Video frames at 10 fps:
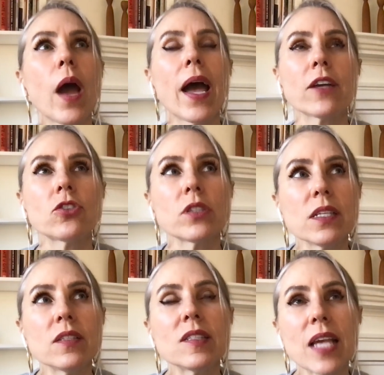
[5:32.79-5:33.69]

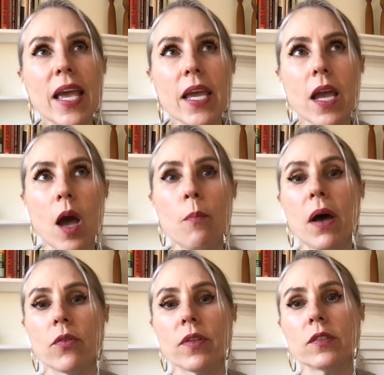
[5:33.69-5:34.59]
actually say
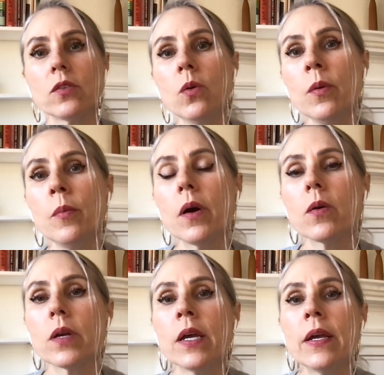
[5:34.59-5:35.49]
about this
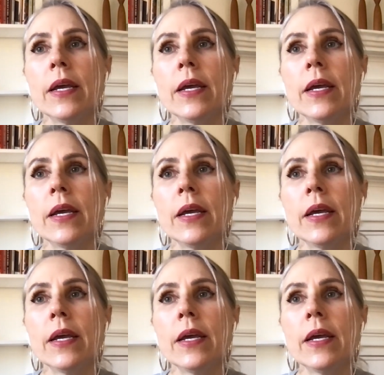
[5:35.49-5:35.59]
hormone?